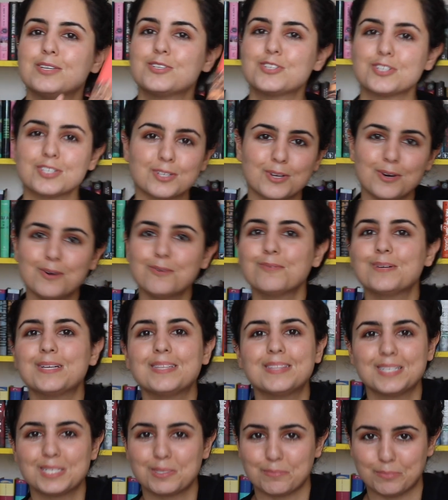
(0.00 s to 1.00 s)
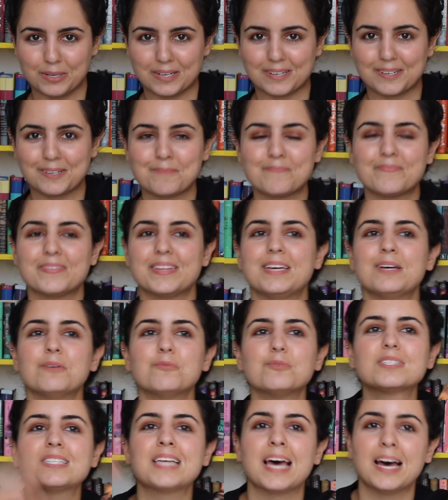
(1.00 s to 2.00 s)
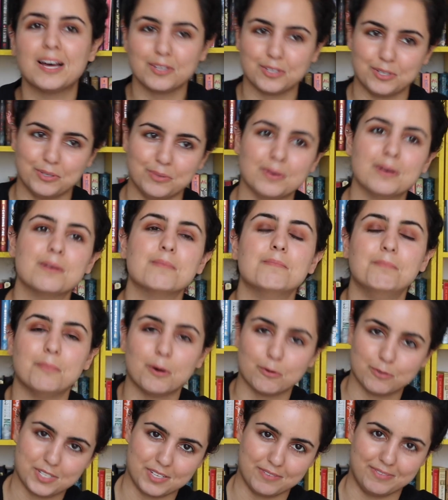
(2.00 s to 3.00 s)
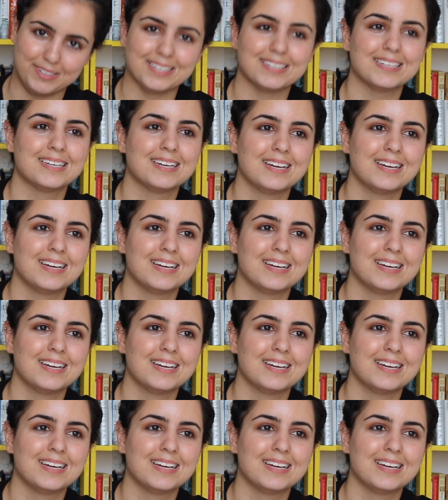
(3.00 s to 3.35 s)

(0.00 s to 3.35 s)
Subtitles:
Just go read this book. It will tell you most of it.